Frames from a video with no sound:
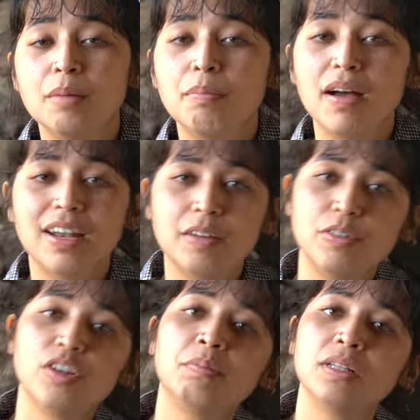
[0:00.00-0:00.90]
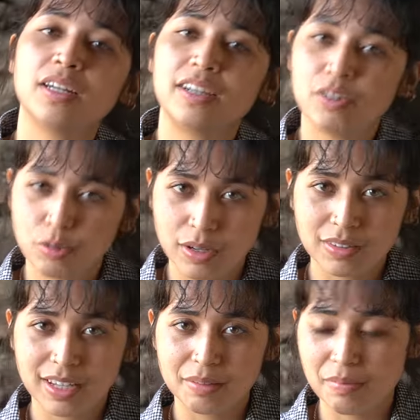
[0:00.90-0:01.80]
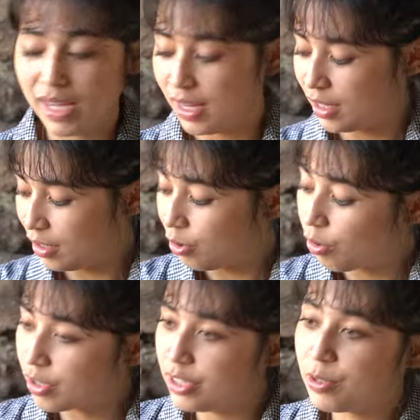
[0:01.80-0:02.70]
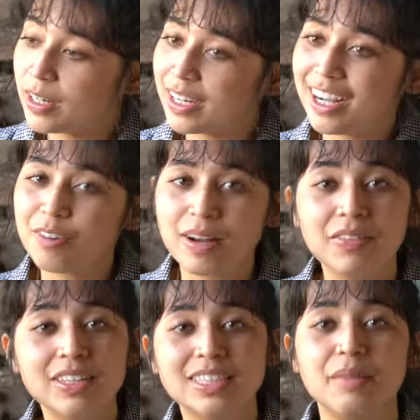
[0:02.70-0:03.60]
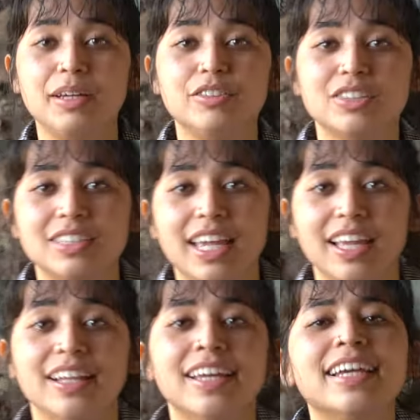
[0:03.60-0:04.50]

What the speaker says: But if you're a millennial queer like me, or you're around the same age as Nate,